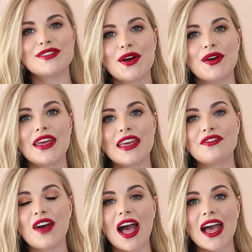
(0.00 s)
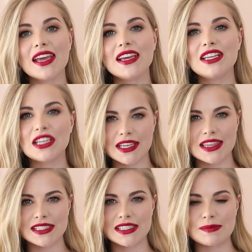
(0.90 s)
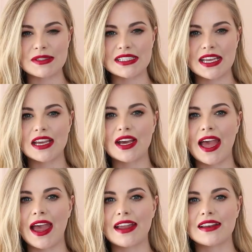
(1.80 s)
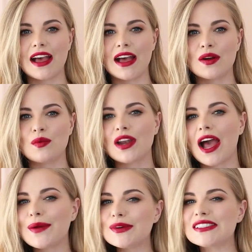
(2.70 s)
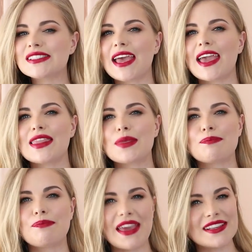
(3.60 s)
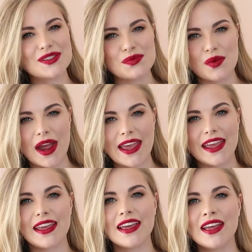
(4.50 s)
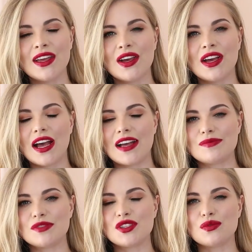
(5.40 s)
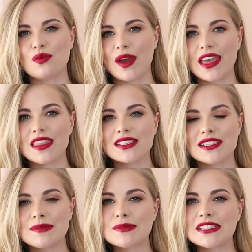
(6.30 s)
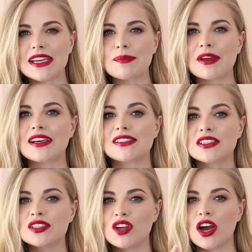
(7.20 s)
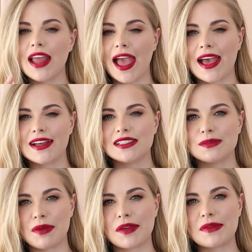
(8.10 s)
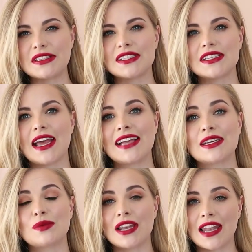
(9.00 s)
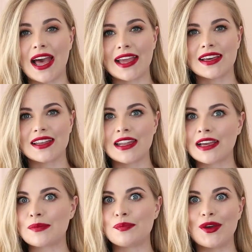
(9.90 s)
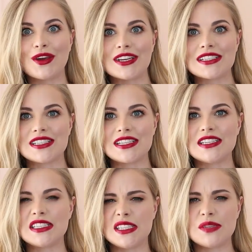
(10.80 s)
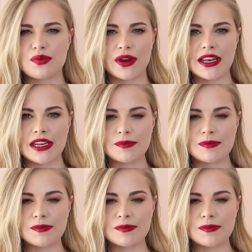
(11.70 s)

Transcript: So if I look at this lipstick, and what I would say the best way to wear this lipstick, because it's not as pigmented as I would like a burgundy deep red